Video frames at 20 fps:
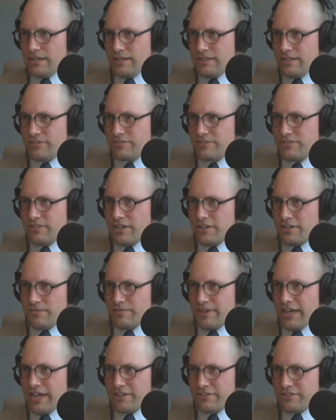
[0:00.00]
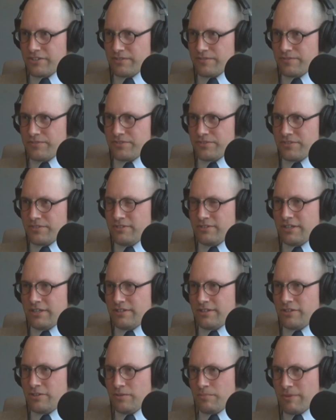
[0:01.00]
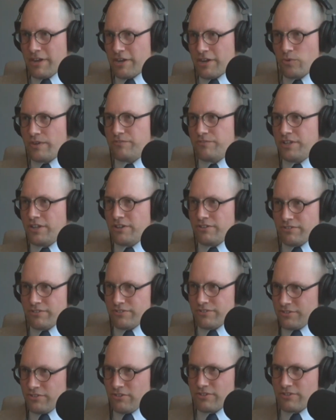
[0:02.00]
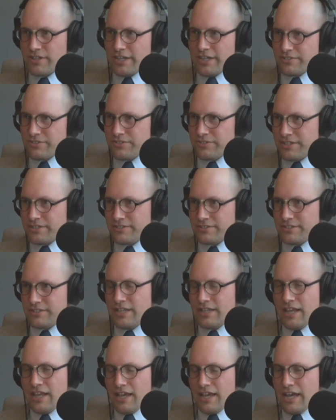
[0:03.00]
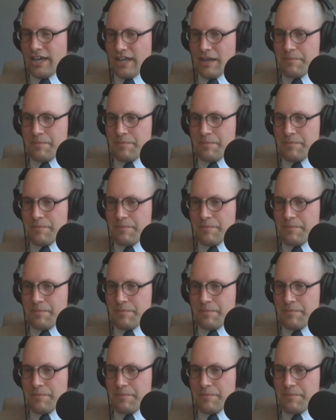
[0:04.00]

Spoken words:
There's a lot of additives and a lot, microwave dinners and all kinds of things that. Yeah.